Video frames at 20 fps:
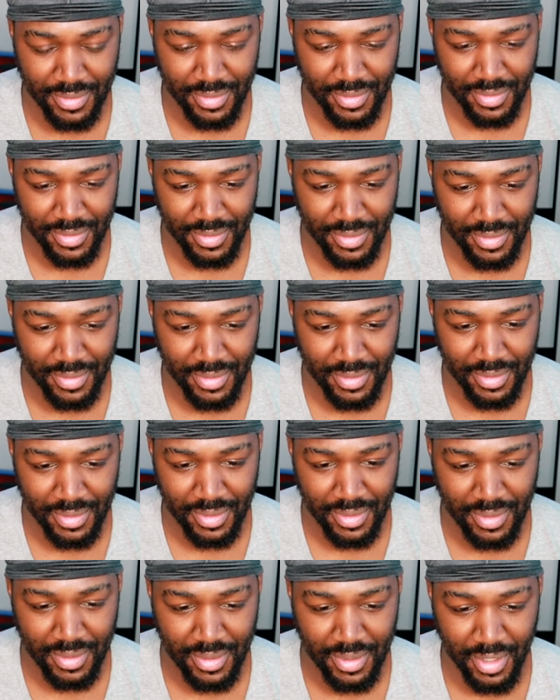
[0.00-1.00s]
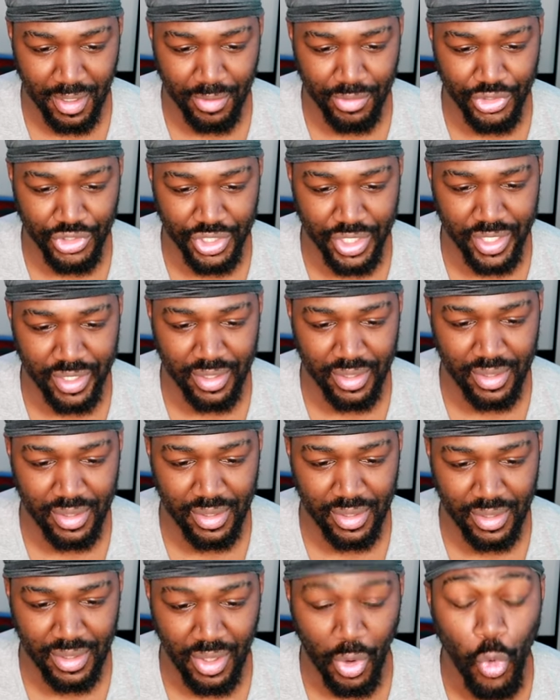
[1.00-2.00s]
Oh shit.
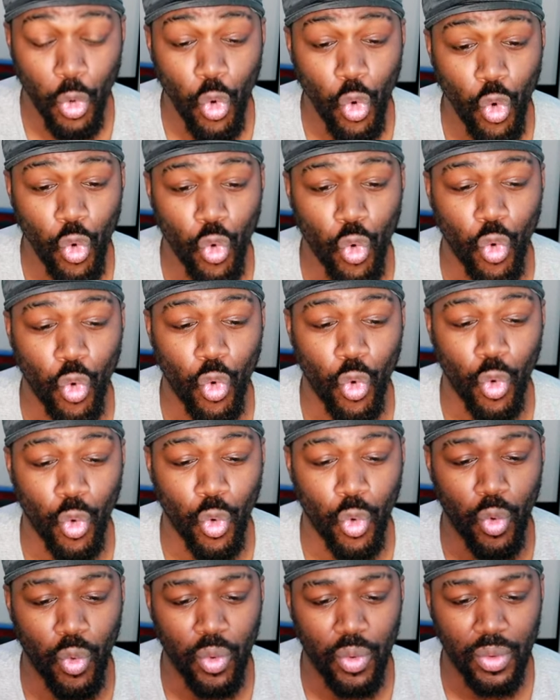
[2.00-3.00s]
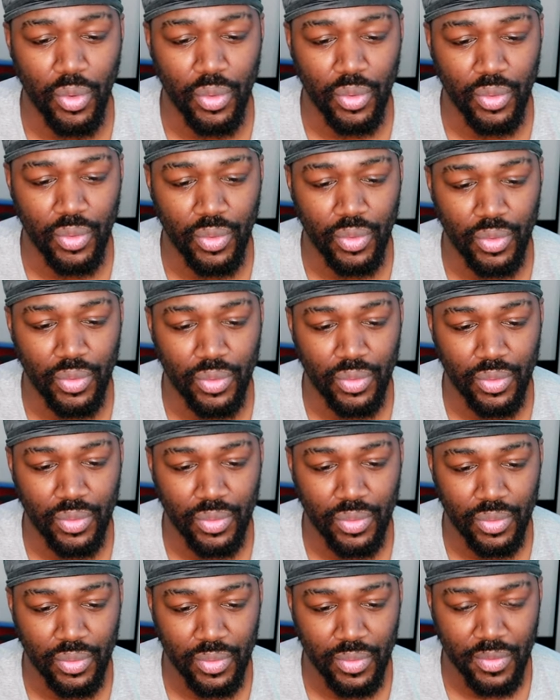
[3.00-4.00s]
Ooh.
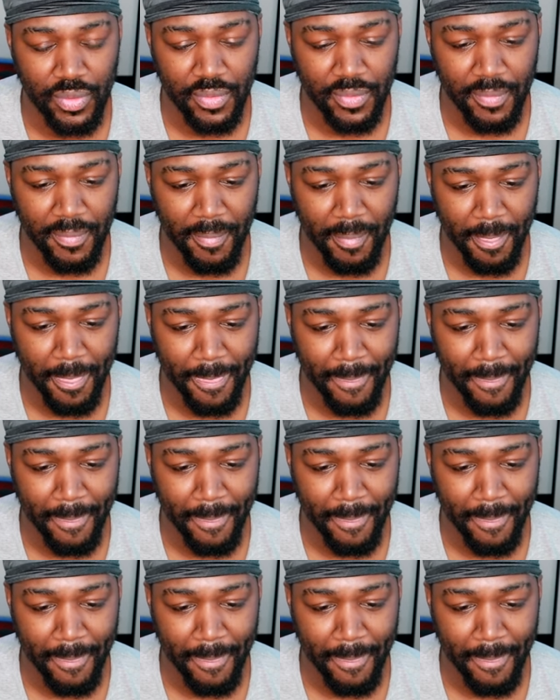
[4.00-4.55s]
Jaller, look!